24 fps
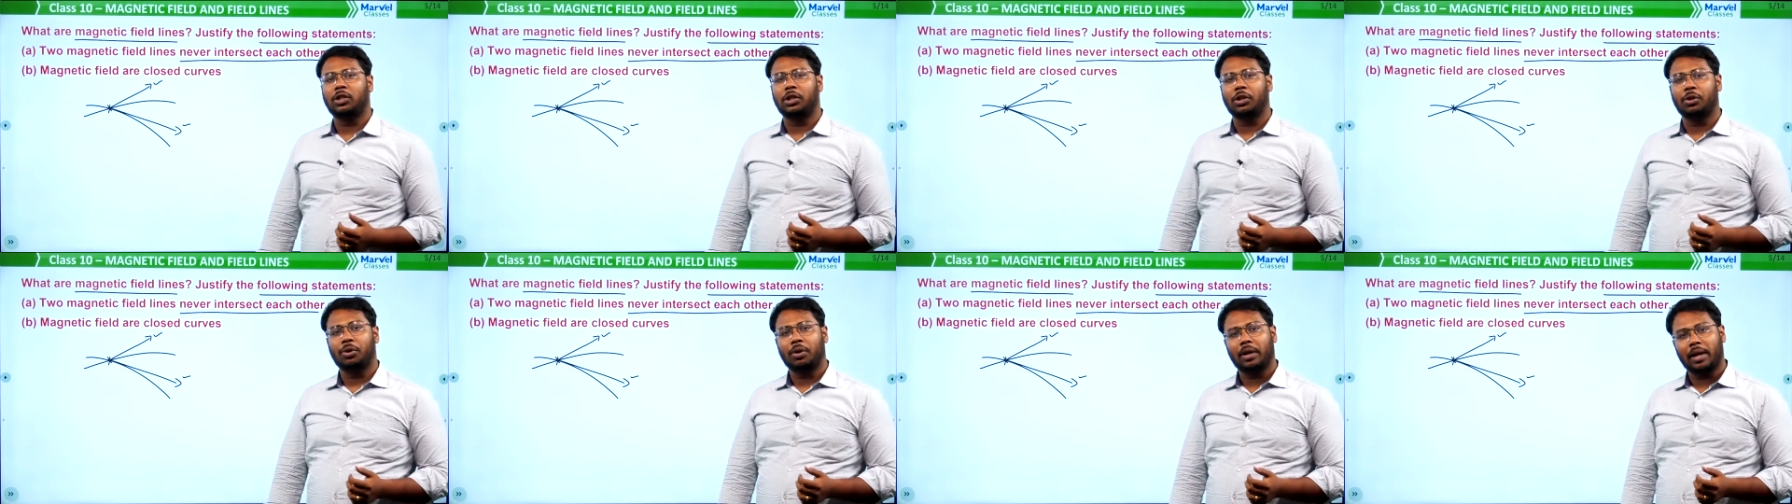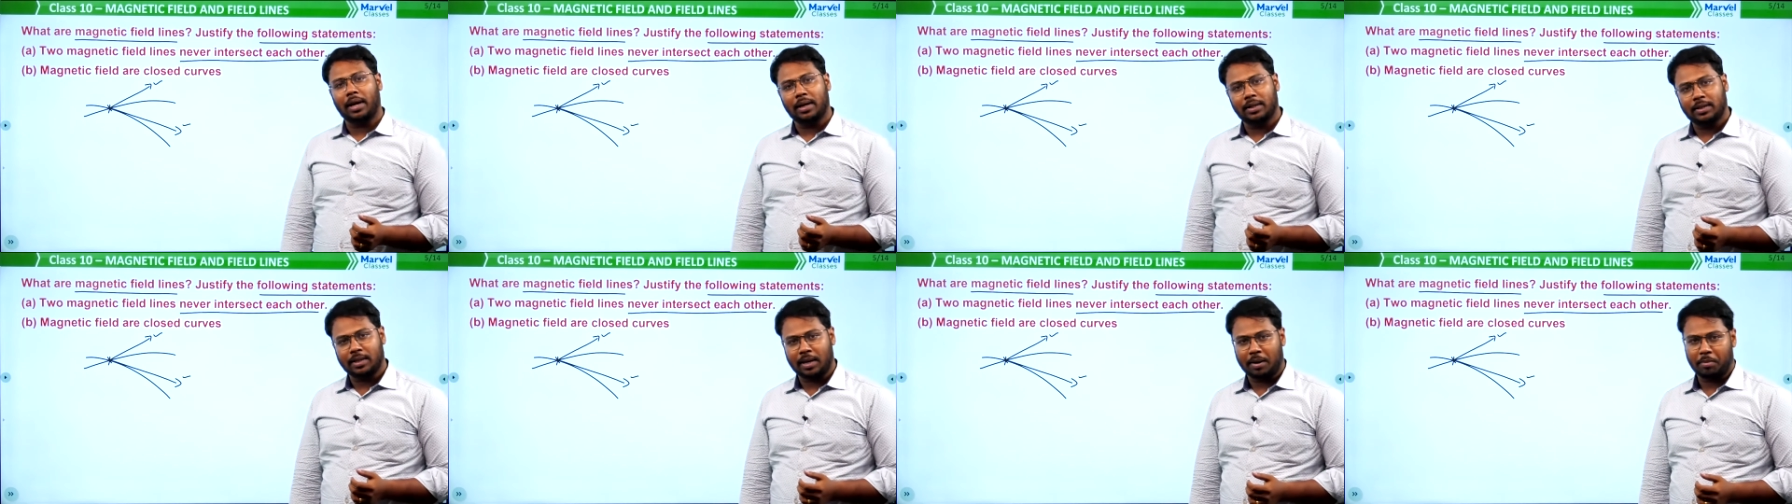in your
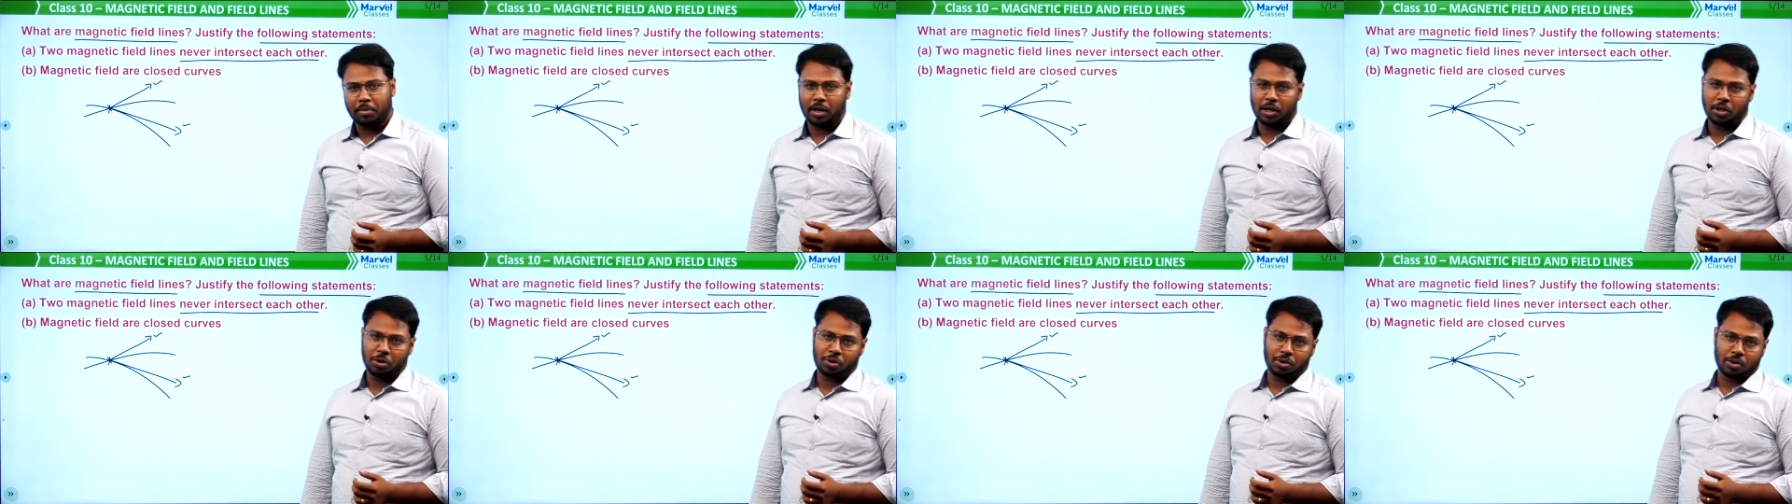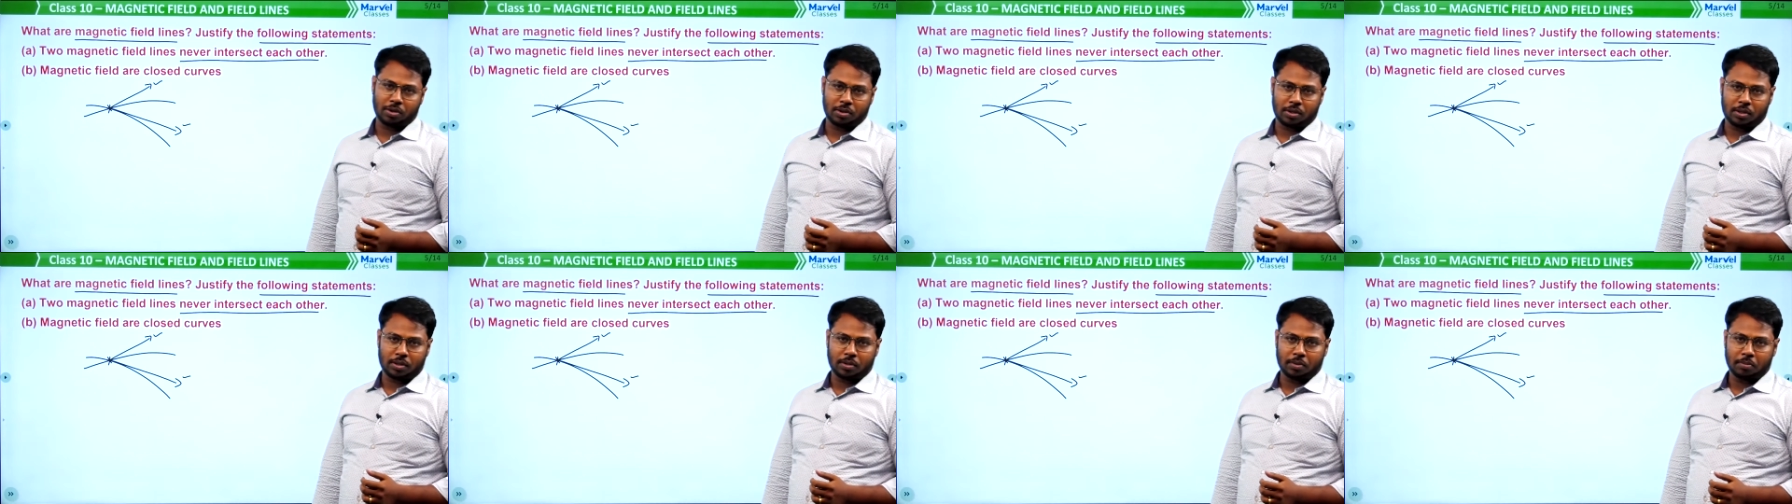
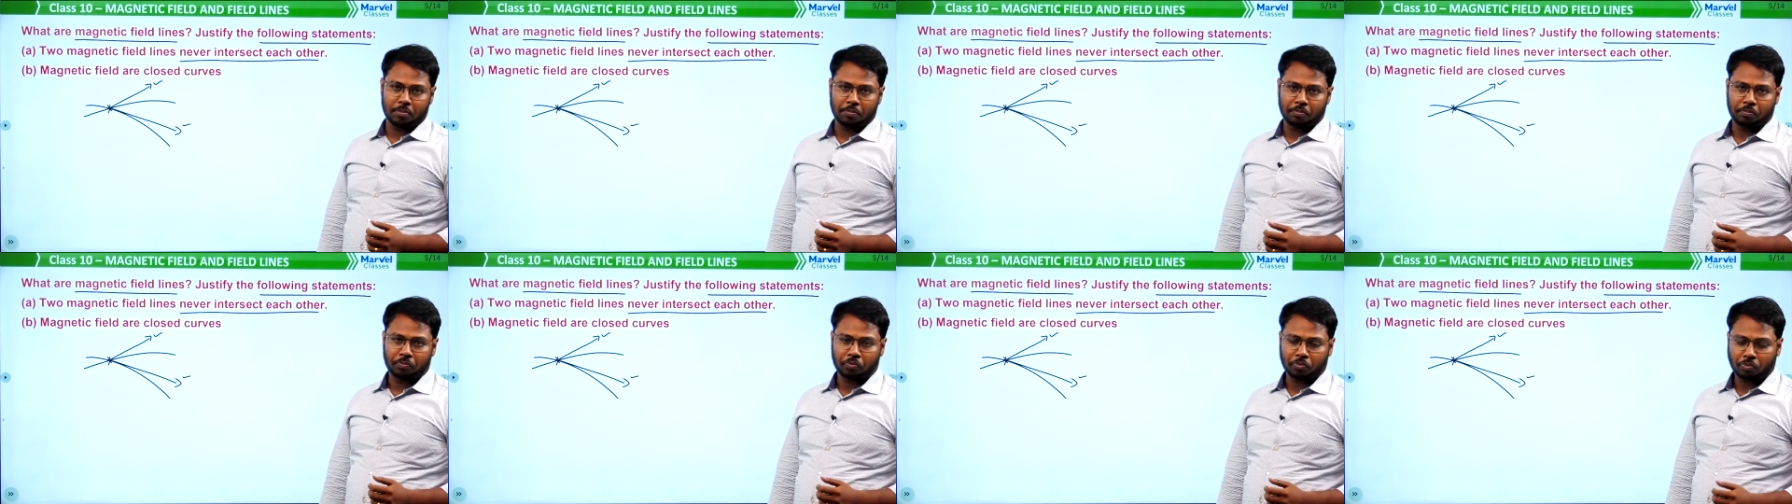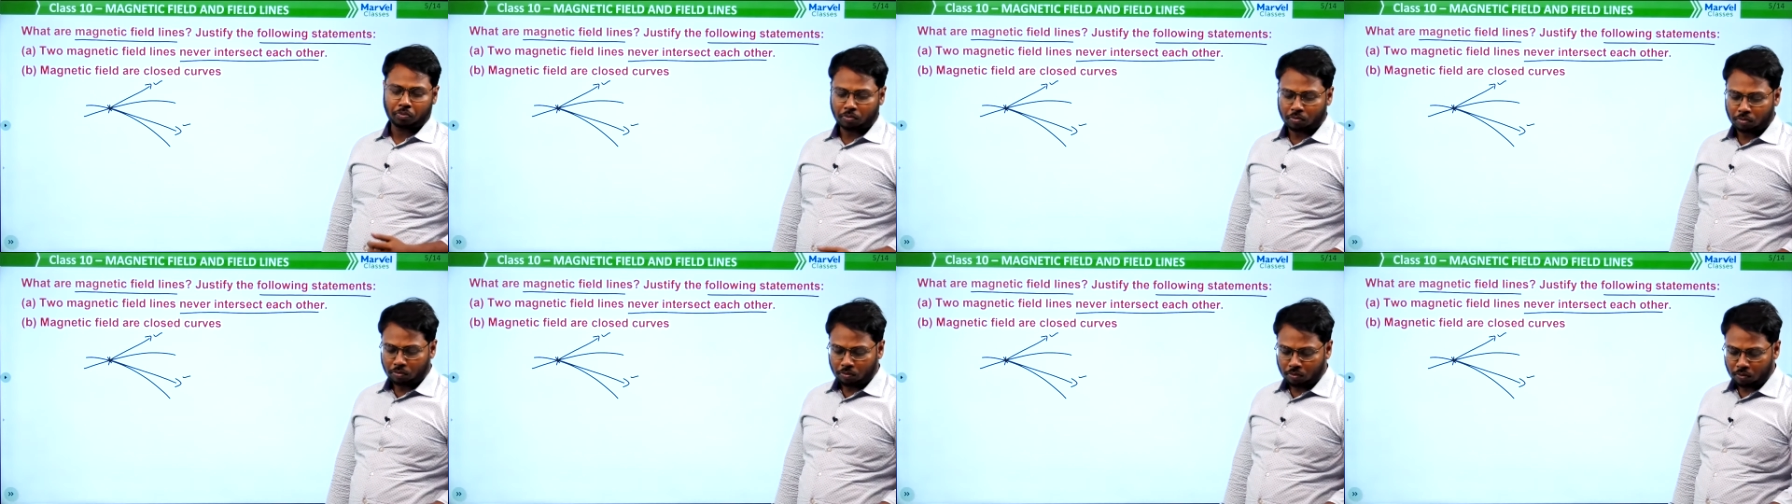examinations.
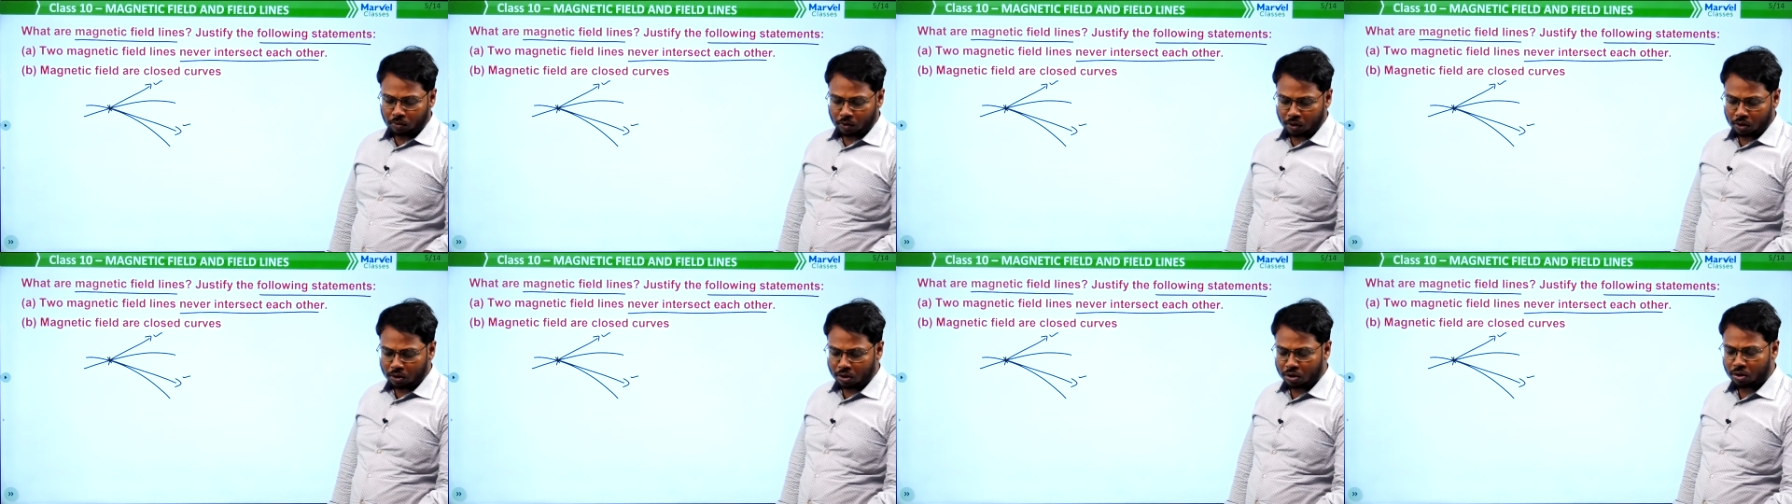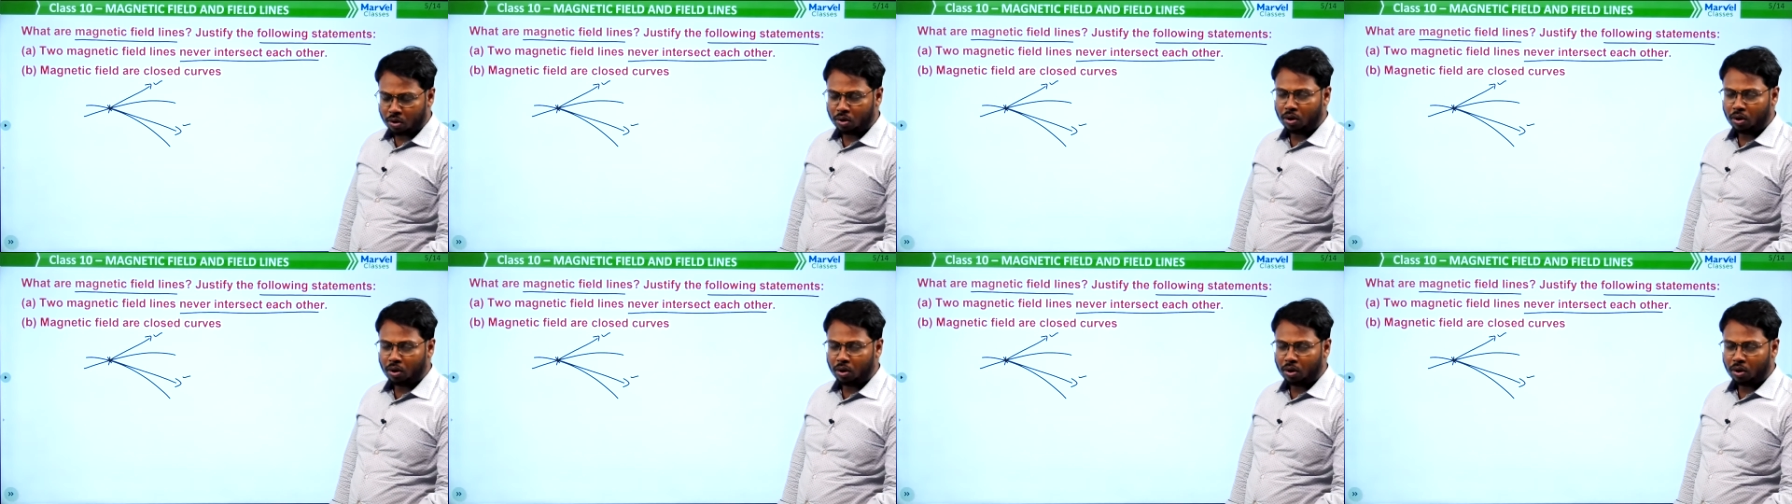So